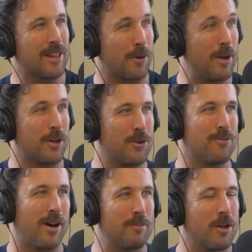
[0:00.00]
Like we had a good
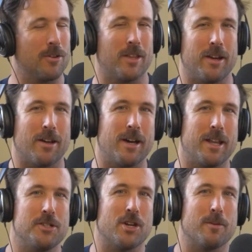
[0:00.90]
vibe going that night.
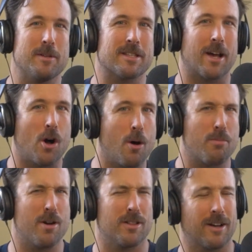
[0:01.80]
And Jeremy's like, oh,
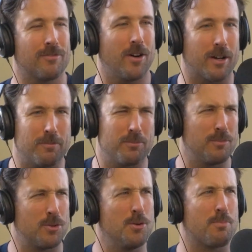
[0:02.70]
bro, like fuck,
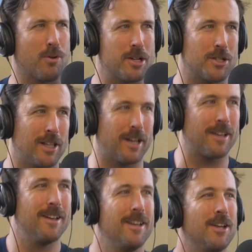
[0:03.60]
good pressure. Like
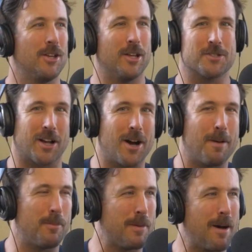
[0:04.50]
you know, he was like
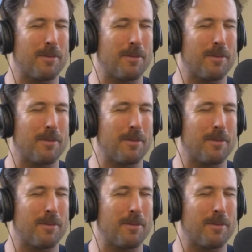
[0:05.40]
hyping me up.